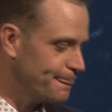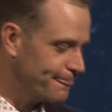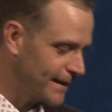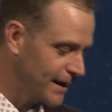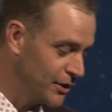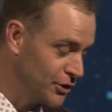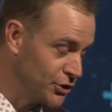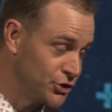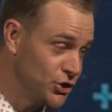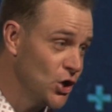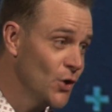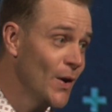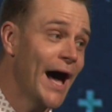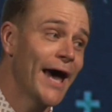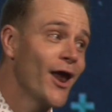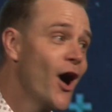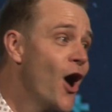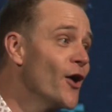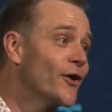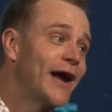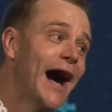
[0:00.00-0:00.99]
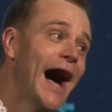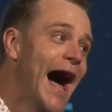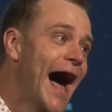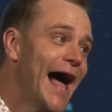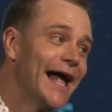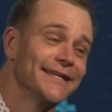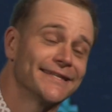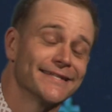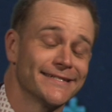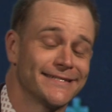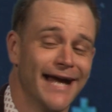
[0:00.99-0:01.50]
You had all
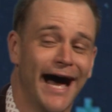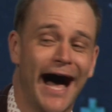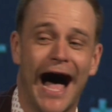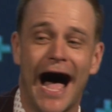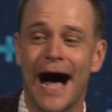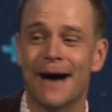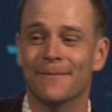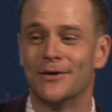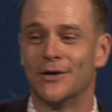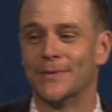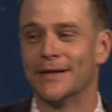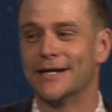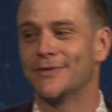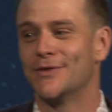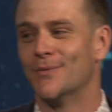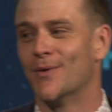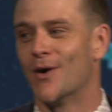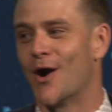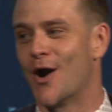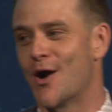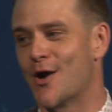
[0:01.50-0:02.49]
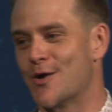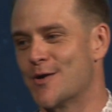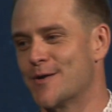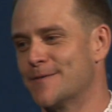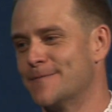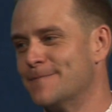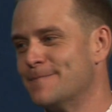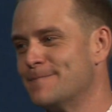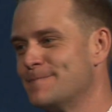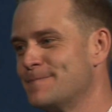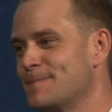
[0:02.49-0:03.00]
kinds of time to read the Word.
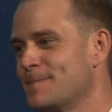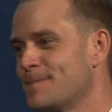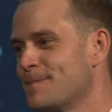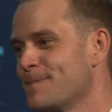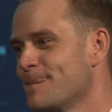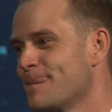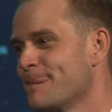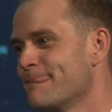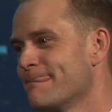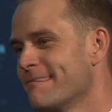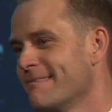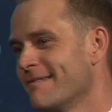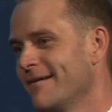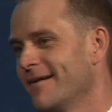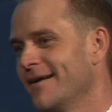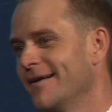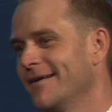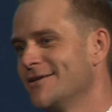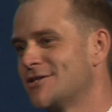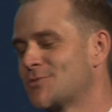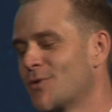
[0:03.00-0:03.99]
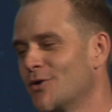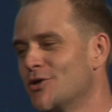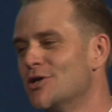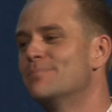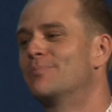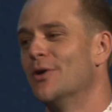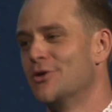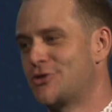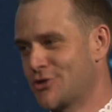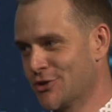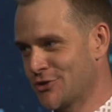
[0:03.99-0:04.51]
It's where you
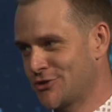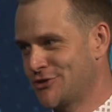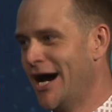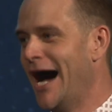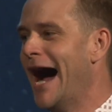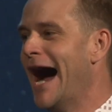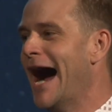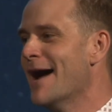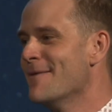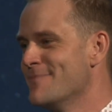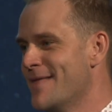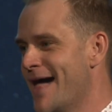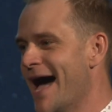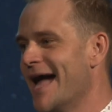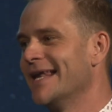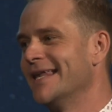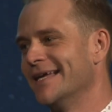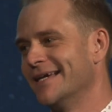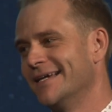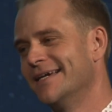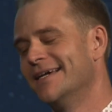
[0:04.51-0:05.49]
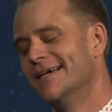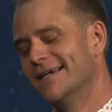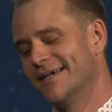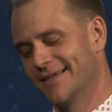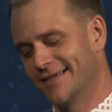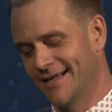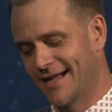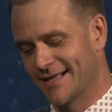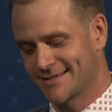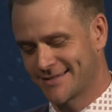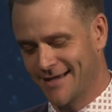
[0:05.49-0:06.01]
put your time that,
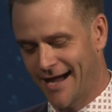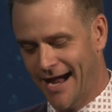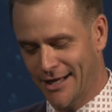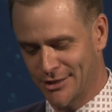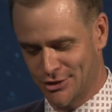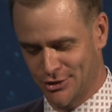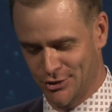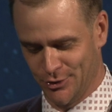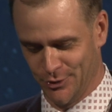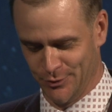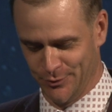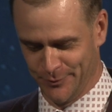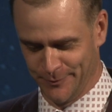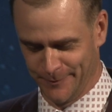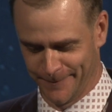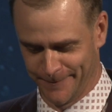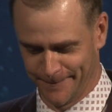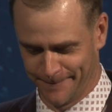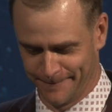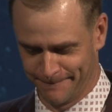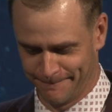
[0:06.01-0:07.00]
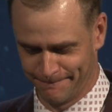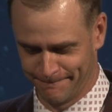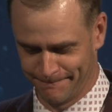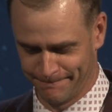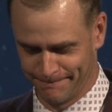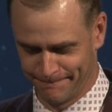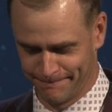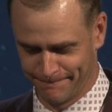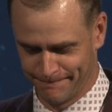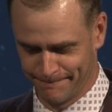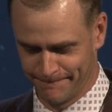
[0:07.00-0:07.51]
that's got you.
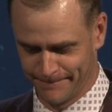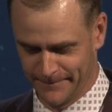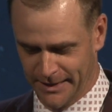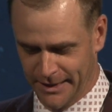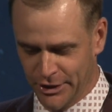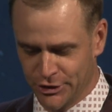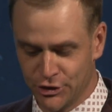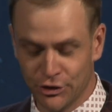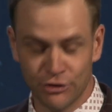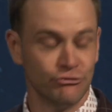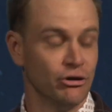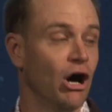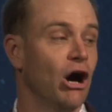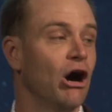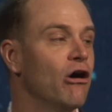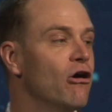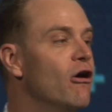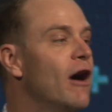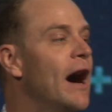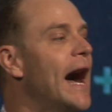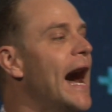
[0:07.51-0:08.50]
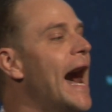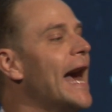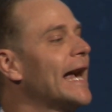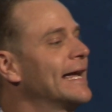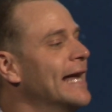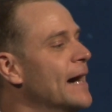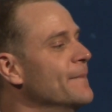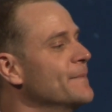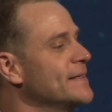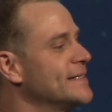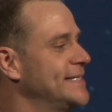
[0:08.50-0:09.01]
You know, I
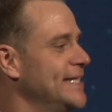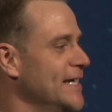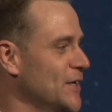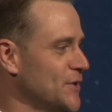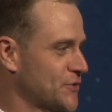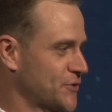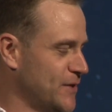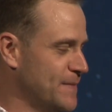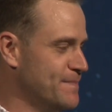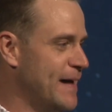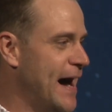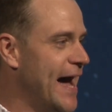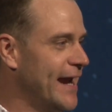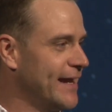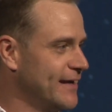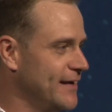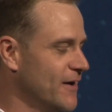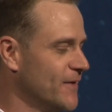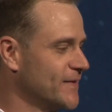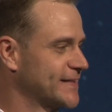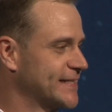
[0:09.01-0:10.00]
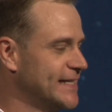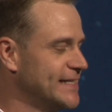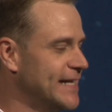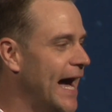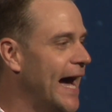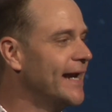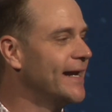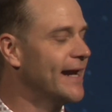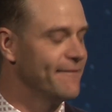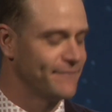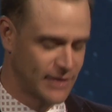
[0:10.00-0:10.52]
come to tell somebody here tonight,
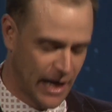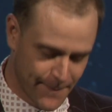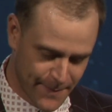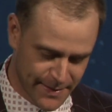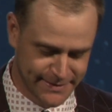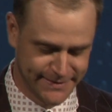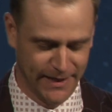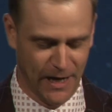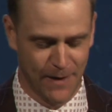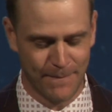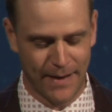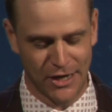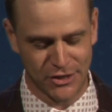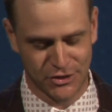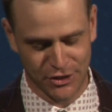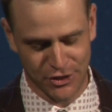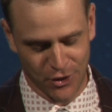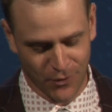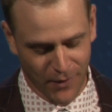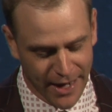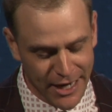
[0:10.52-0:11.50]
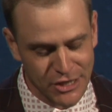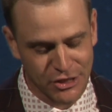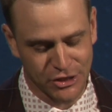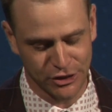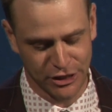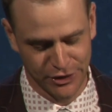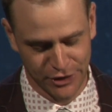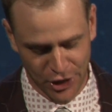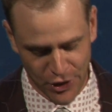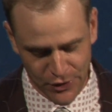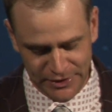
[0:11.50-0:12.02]
and I've come to tell my generation
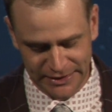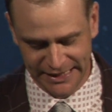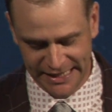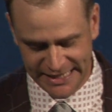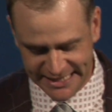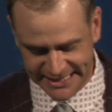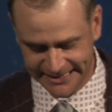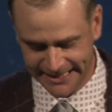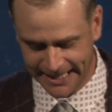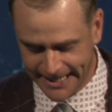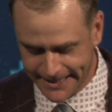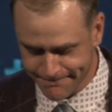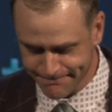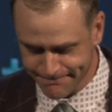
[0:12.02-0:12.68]
and those listening,